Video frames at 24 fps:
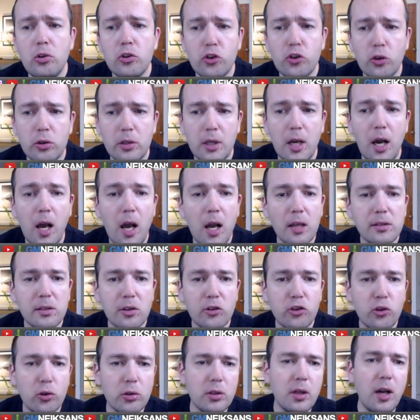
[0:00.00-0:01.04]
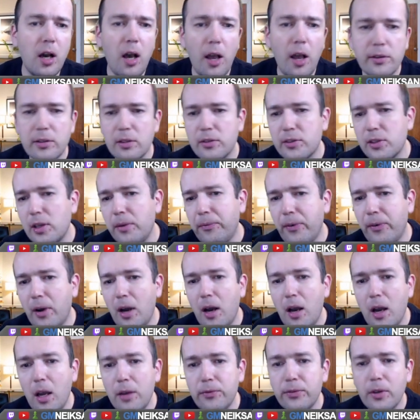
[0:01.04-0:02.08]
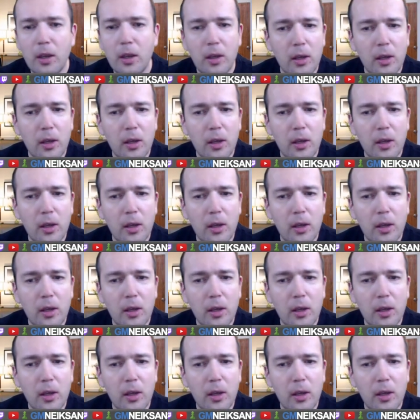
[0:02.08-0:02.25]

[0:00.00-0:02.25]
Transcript: should castle, c5,